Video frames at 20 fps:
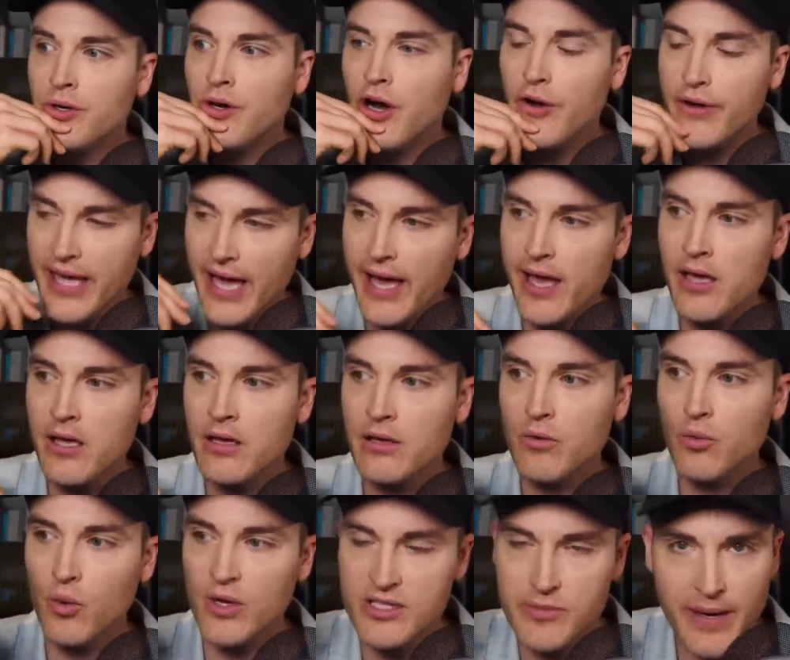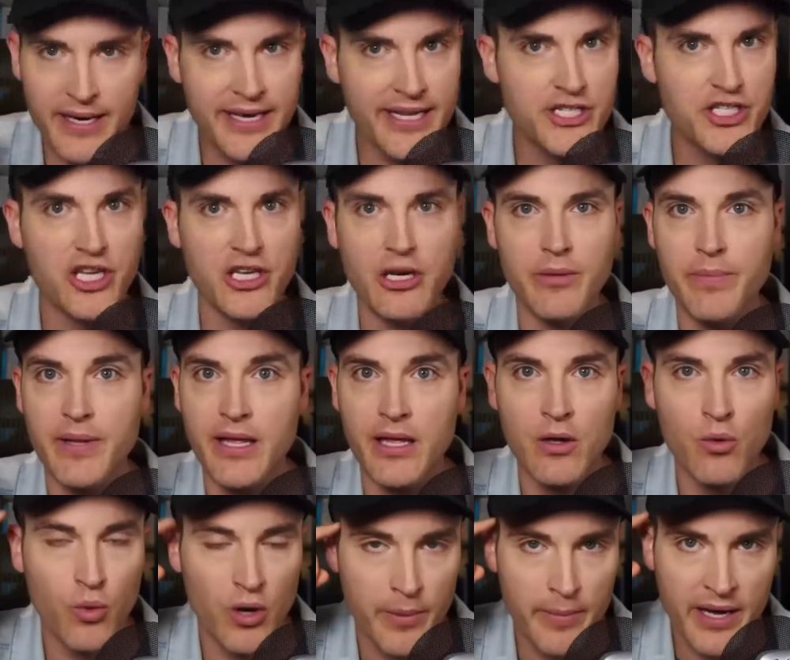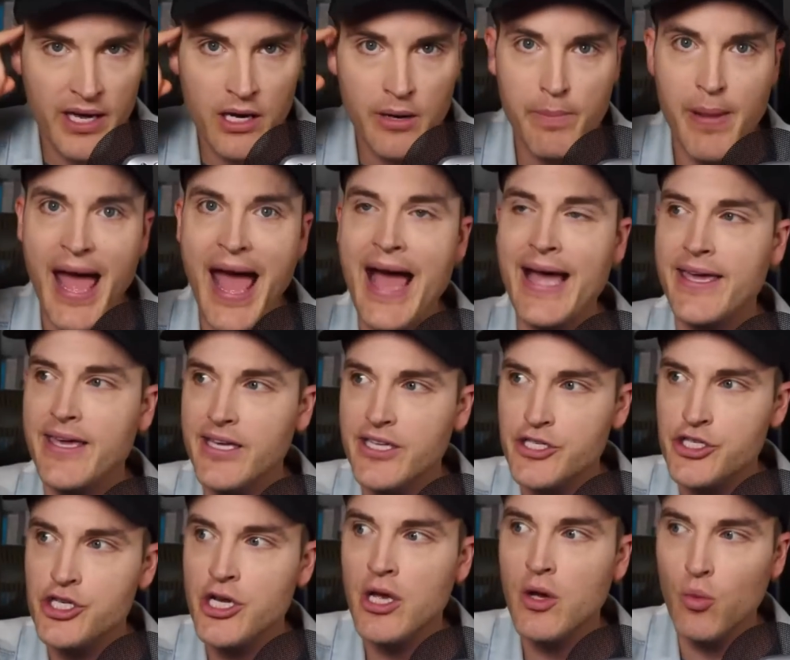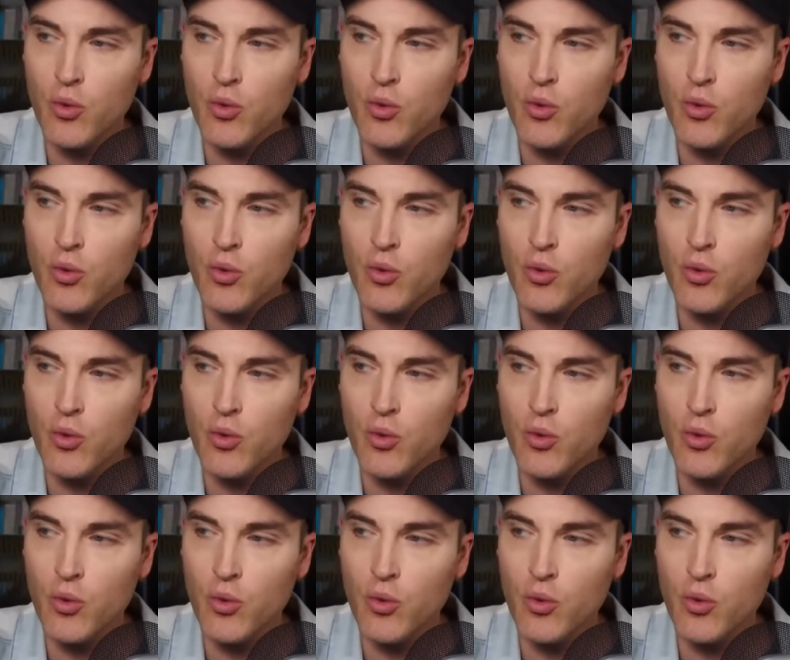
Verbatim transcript: okay, what's my niche going to be? What am I going to package?